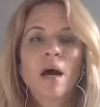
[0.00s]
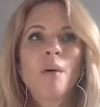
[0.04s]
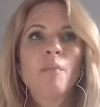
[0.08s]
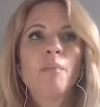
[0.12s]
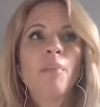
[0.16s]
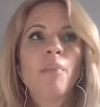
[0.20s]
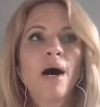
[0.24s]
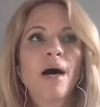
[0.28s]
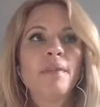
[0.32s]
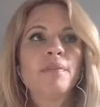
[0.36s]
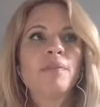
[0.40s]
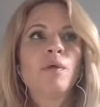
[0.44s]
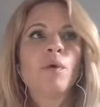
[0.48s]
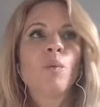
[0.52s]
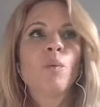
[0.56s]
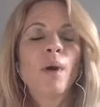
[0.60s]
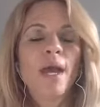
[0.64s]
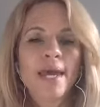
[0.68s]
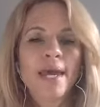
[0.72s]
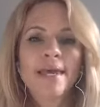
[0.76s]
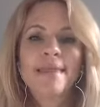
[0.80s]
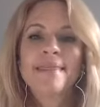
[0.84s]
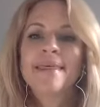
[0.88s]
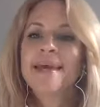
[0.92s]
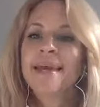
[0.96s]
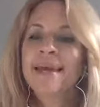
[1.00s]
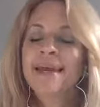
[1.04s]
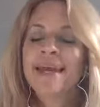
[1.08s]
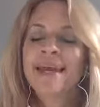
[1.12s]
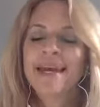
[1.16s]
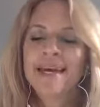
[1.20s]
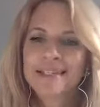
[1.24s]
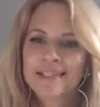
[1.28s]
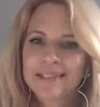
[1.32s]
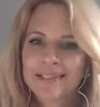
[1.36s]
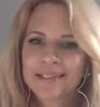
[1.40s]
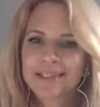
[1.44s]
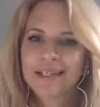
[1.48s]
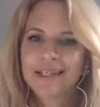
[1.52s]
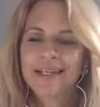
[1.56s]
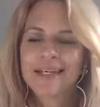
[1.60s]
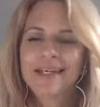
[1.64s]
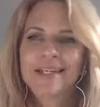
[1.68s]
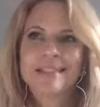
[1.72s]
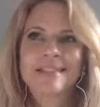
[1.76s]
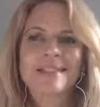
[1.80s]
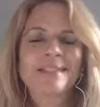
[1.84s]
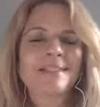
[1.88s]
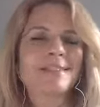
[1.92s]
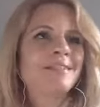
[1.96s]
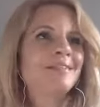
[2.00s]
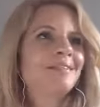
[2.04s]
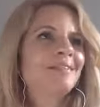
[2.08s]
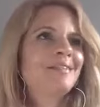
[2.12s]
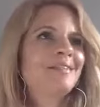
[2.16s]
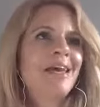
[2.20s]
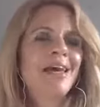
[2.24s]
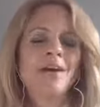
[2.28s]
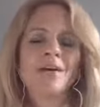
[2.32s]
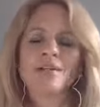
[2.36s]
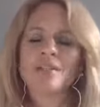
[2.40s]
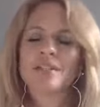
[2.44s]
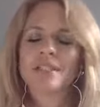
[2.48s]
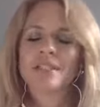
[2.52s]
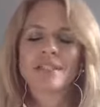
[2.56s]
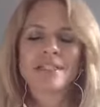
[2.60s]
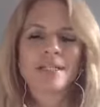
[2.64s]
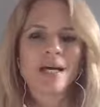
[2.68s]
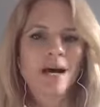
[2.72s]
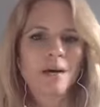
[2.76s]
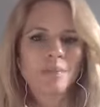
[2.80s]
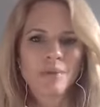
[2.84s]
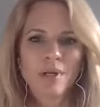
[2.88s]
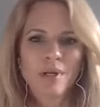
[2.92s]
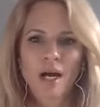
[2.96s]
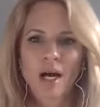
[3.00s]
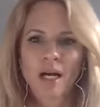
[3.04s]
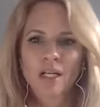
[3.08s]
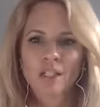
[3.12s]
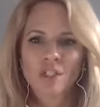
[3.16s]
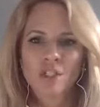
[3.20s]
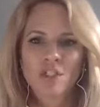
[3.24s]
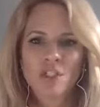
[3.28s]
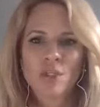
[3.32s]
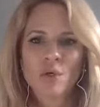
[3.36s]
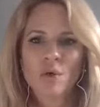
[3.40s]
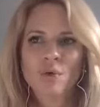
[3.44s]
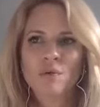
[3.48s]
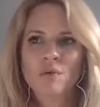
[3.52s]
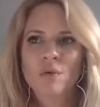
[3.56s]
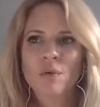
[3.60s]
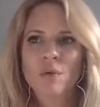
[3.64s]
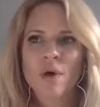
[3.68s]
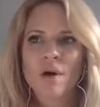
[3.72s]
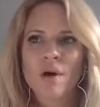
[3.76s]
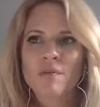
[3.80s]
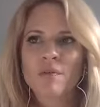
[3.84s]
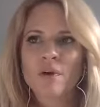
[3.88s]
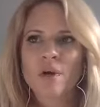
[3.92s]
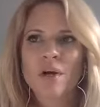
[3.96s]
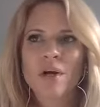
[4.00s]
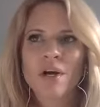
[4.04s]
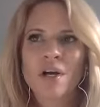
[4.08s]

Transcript: but the way they handle it is they are just top notch. So if you ever